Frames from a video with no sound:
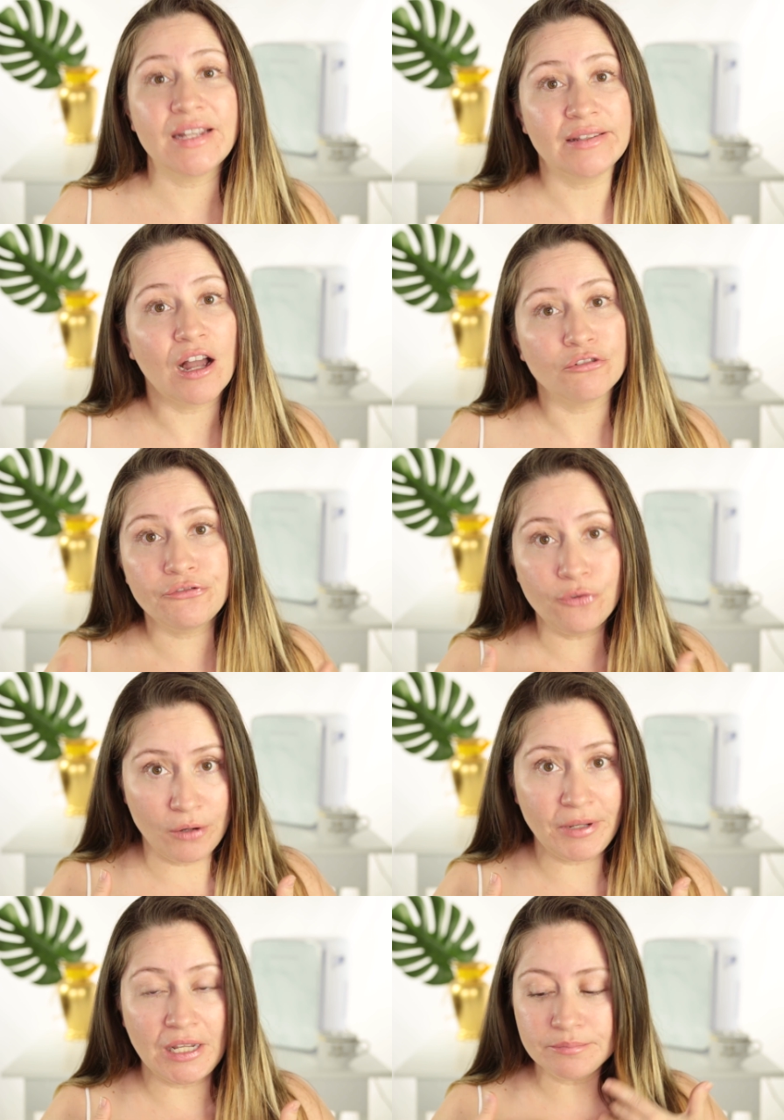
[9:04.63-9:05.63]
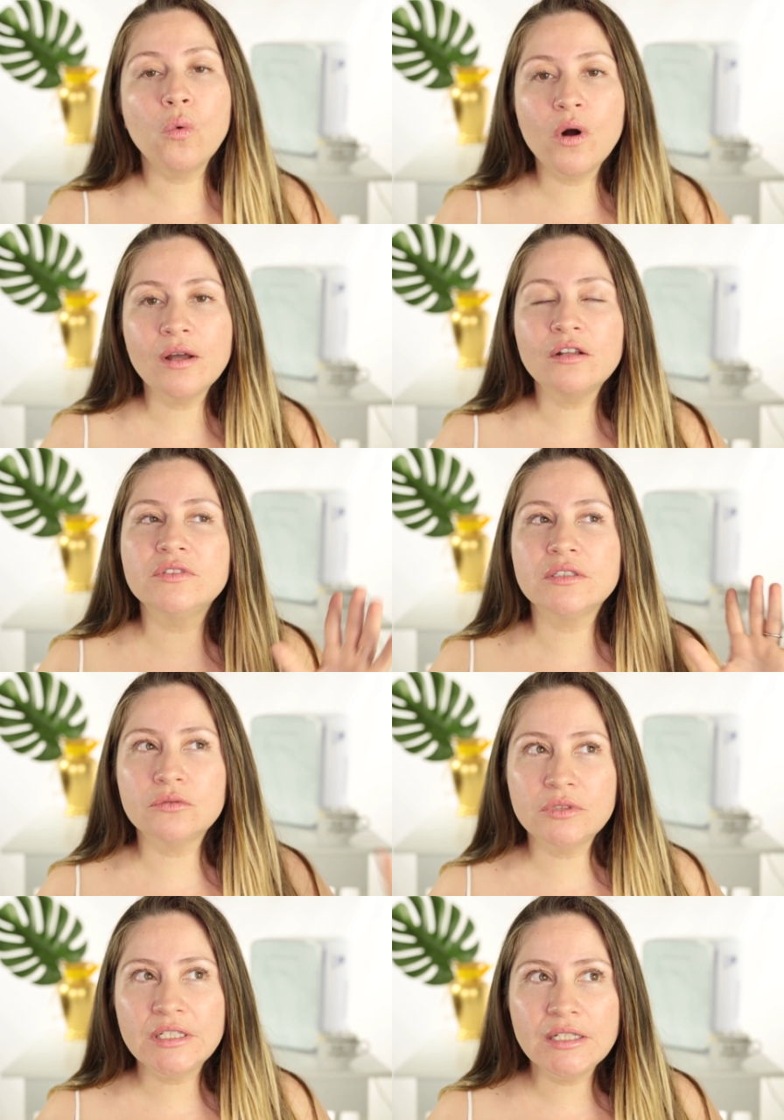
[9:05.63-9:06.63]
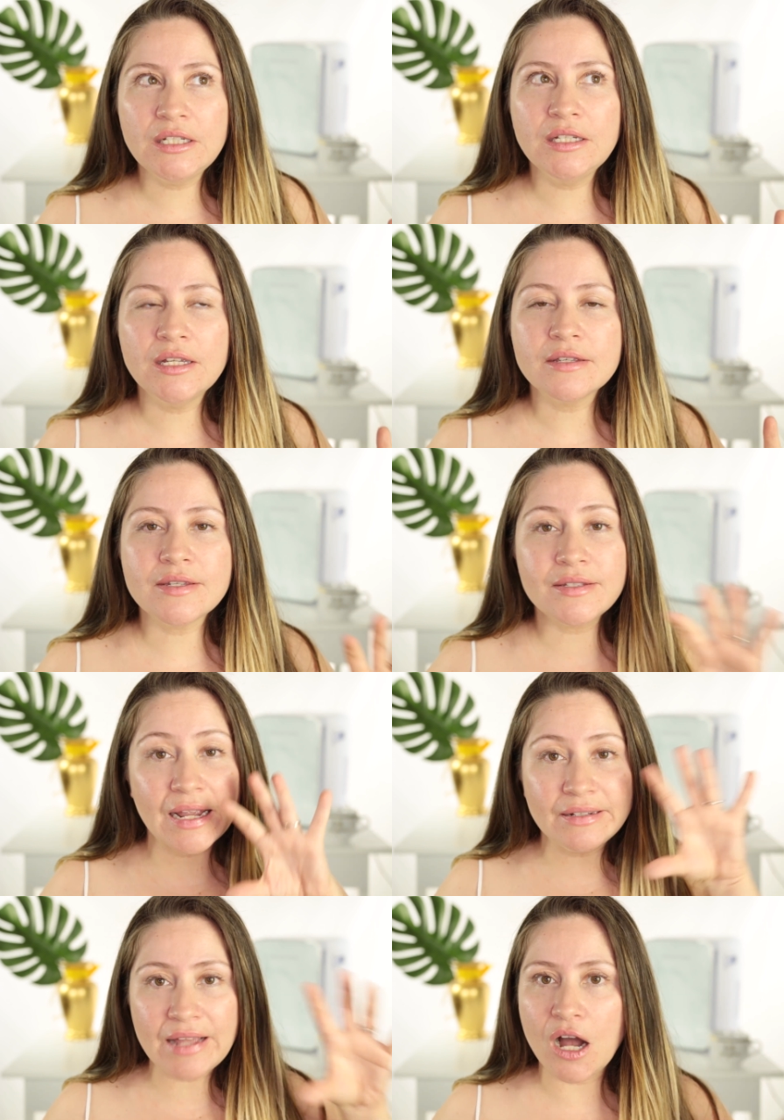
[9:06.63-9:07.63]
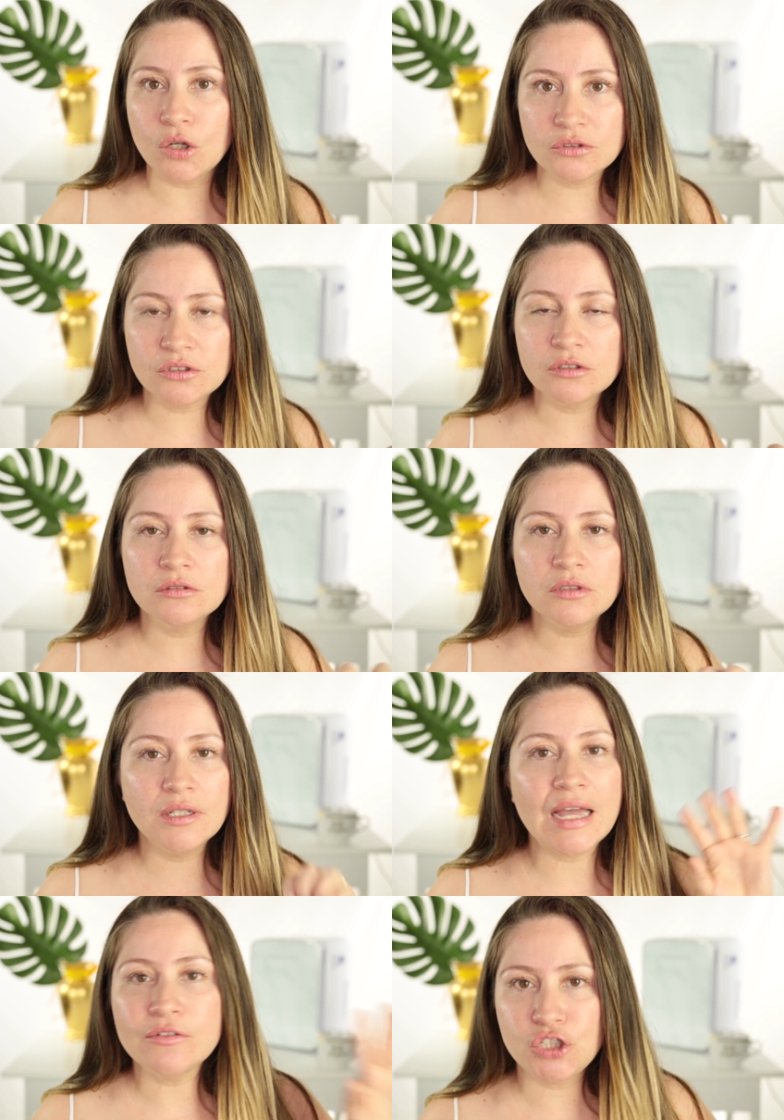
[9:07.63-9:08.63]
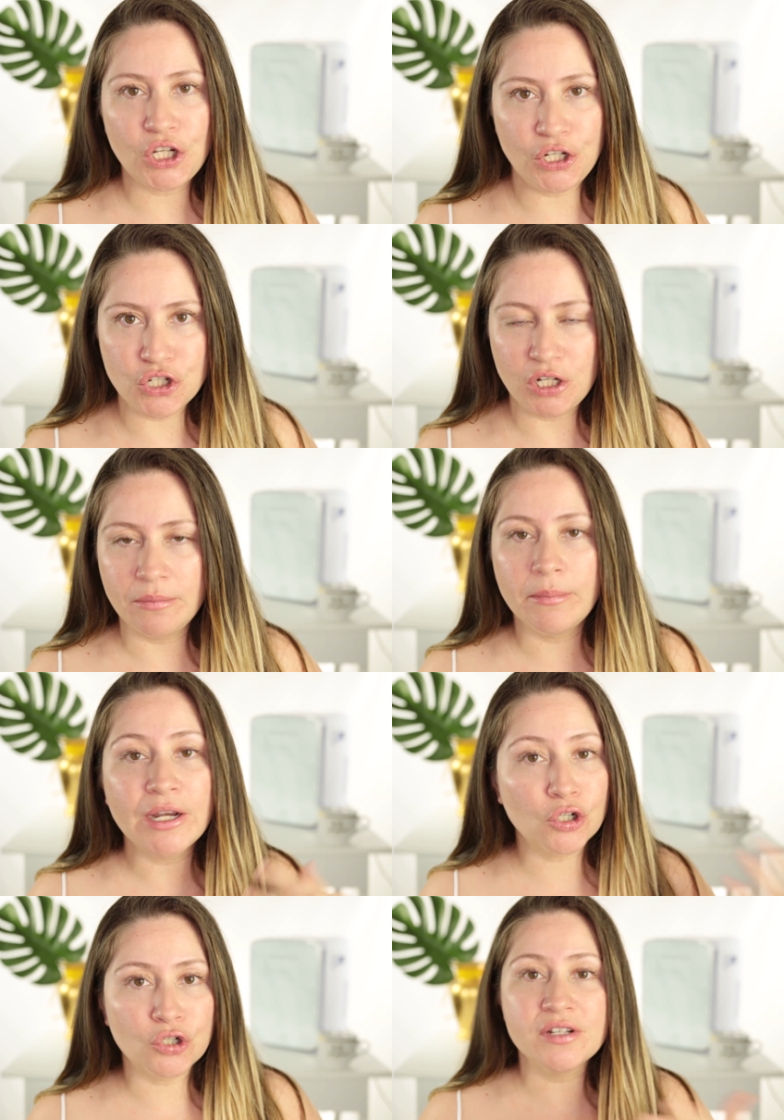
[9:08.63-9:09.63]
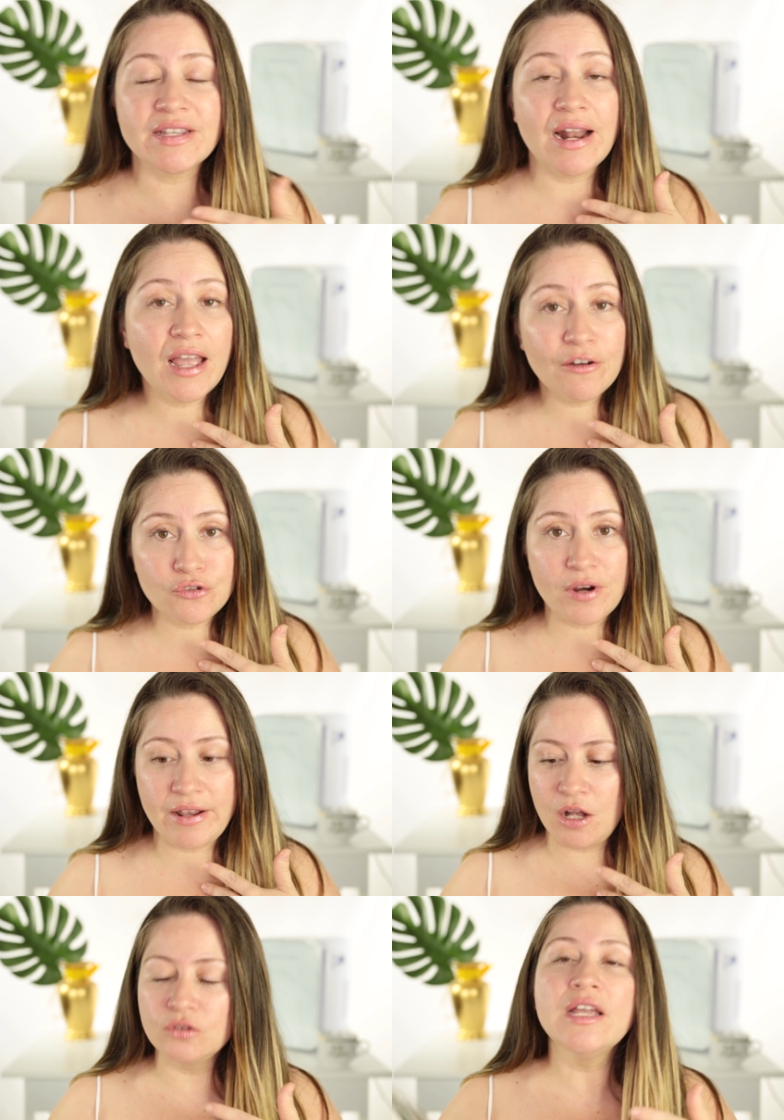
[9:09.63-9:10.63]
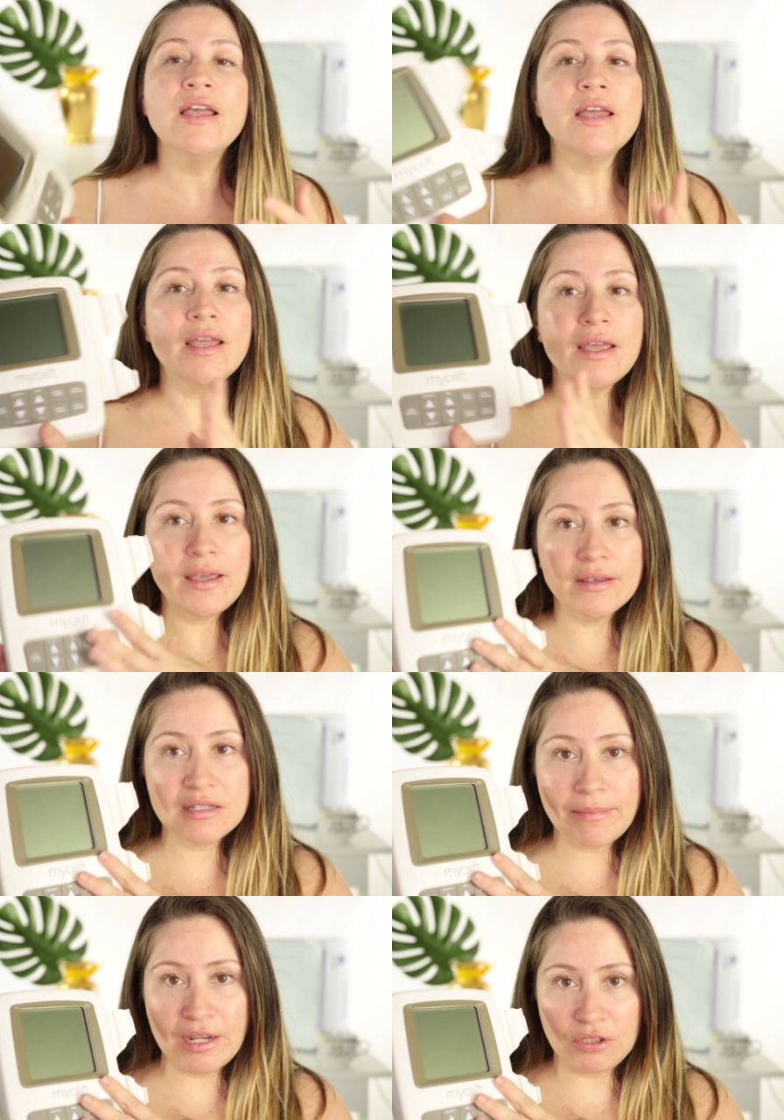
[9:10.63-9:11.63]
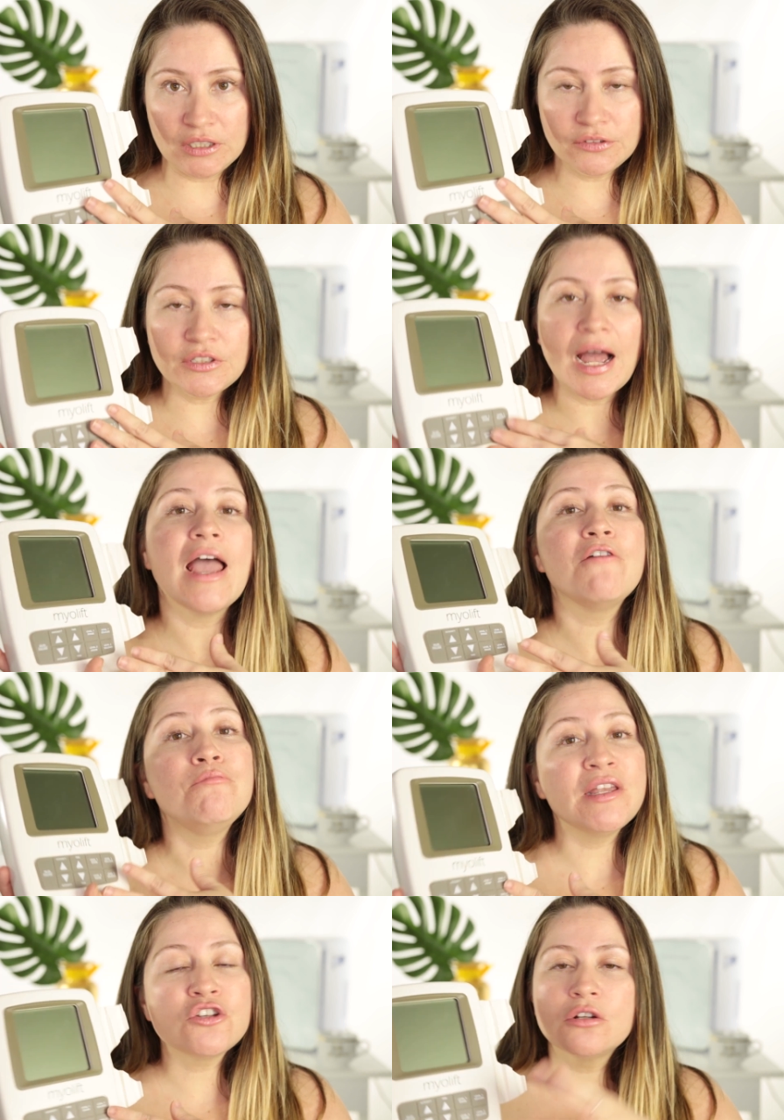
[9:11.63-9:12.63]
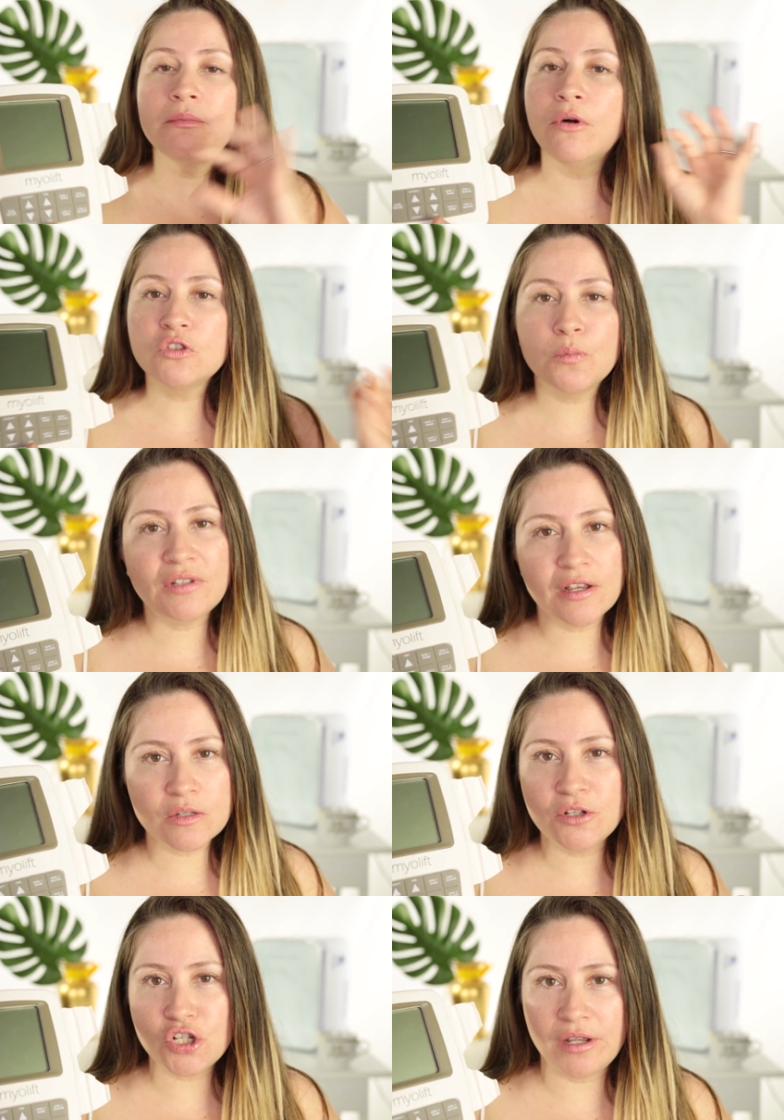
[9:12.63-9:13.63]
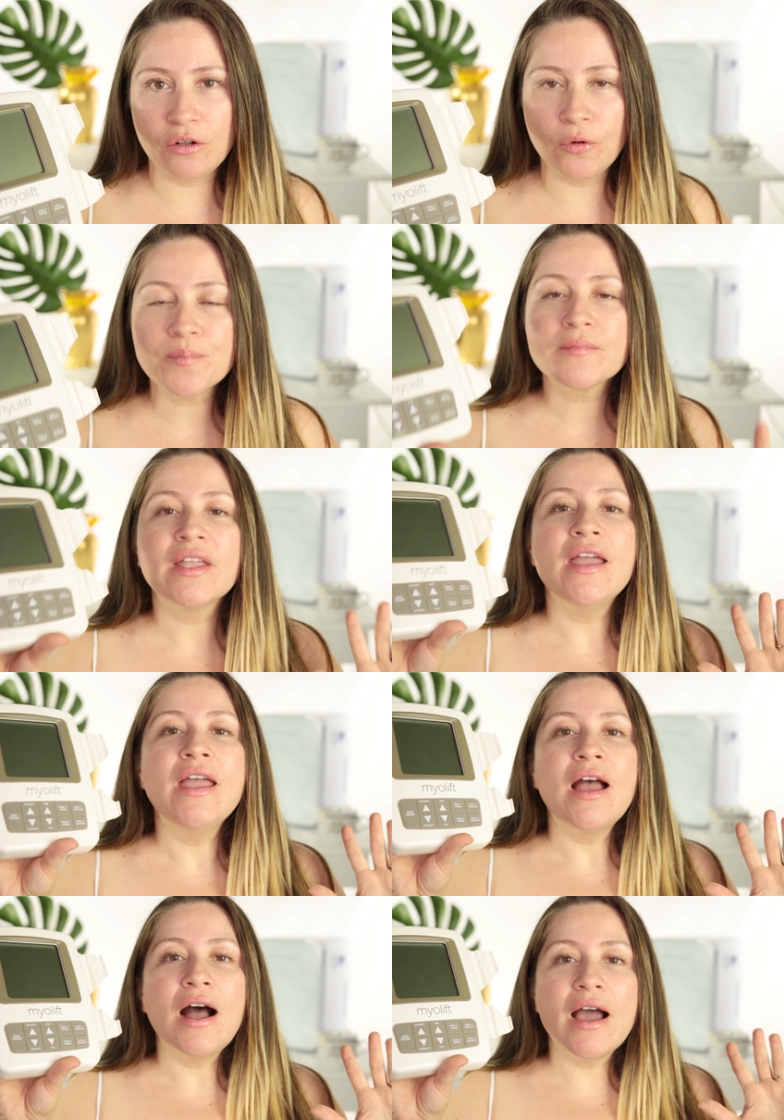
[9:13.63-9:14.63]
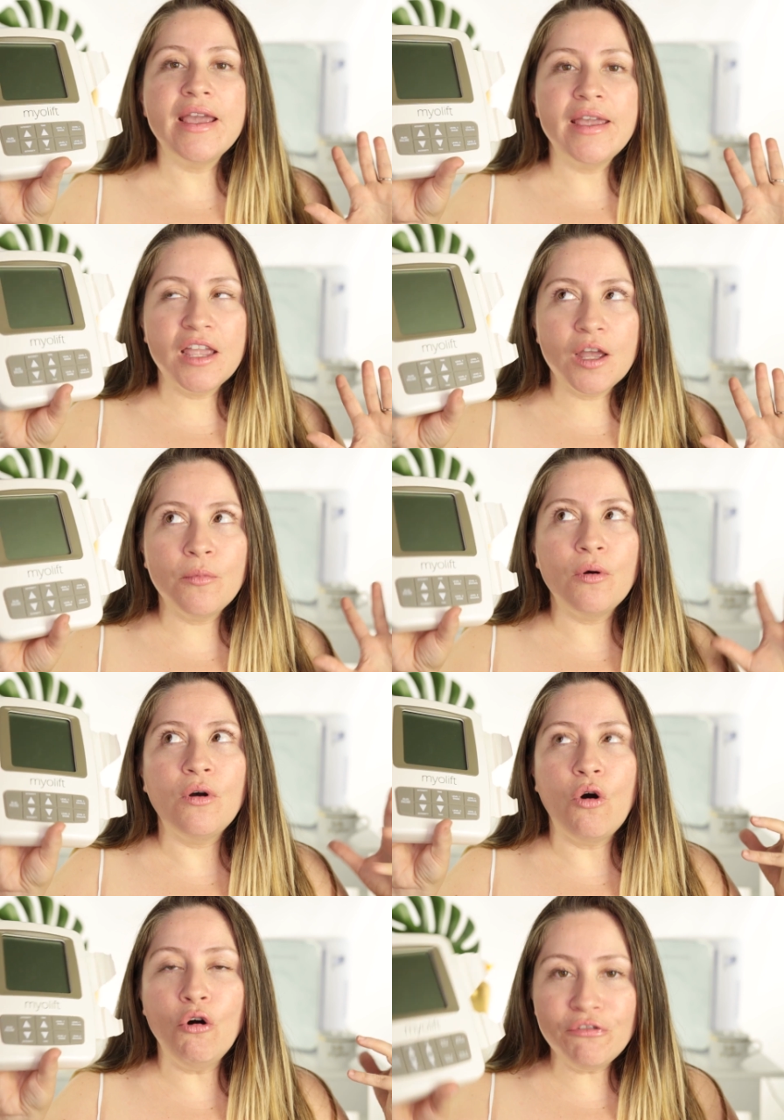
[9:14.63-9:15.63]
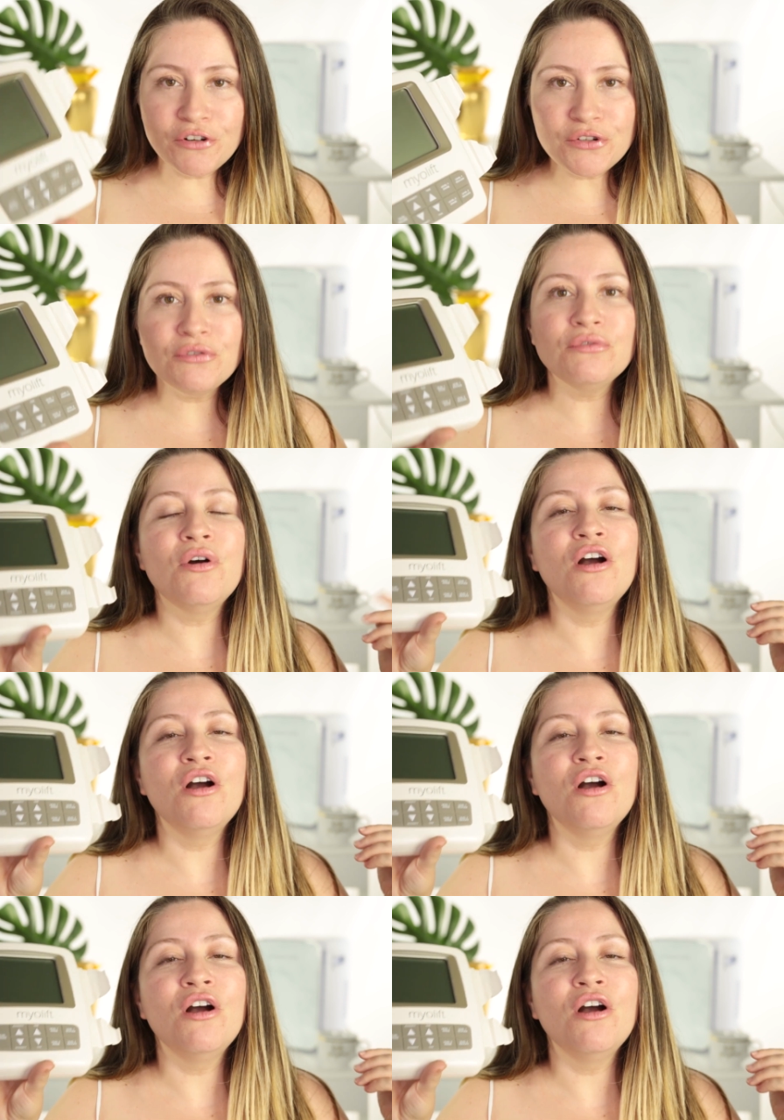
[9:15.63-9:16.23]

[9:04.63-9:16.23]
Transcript: standout for me. One of the really standout, life-changing microcurrent that I have tried out is the MyoLift. I have mentioned multiple times on my channel. I am overdue